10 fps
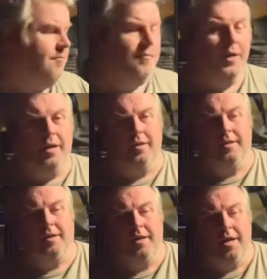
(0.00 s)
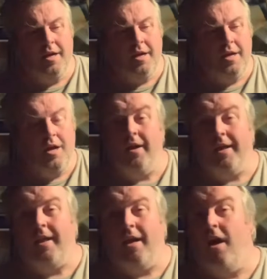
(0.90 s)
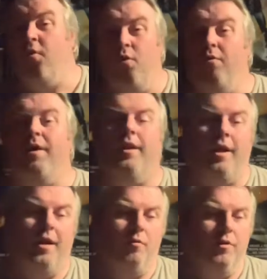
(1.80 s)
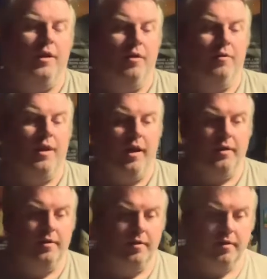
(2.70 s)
But I'll get there. I will get there. I will get there in the end.